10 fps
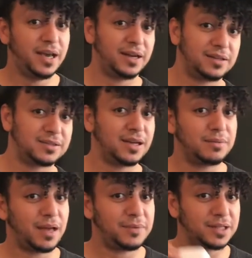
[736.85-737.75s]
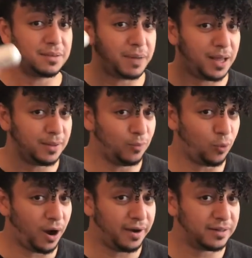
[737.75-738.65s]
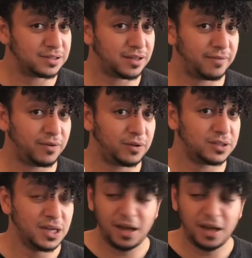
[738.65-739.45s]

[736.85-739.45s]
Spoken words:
and at the same time you get to buy them wireless headphones.